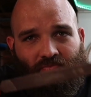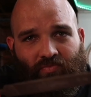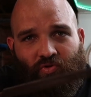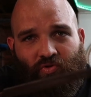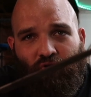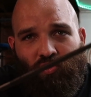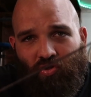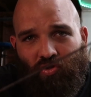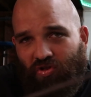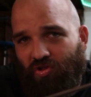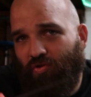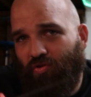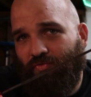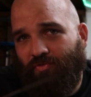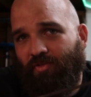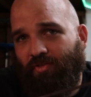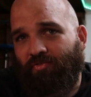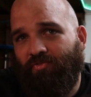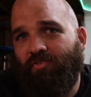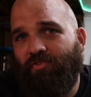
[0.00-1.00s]
you could
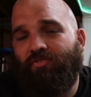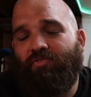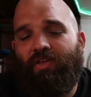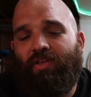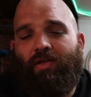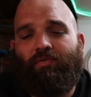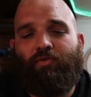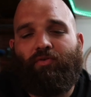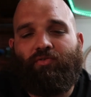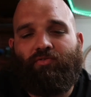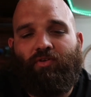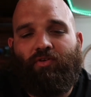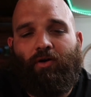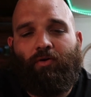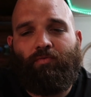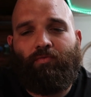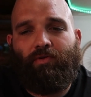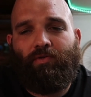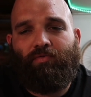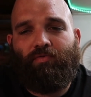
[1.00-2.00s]
use this to save
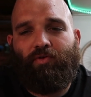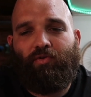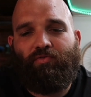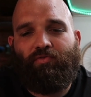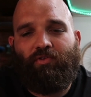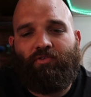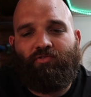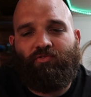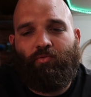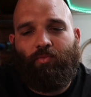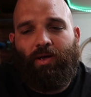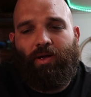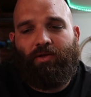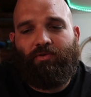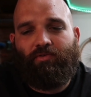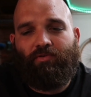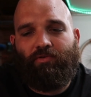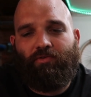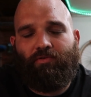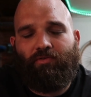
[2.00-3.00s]
yourself in a few
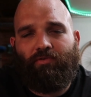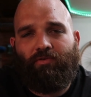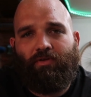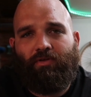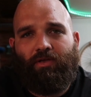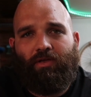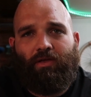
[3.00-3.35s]
situations.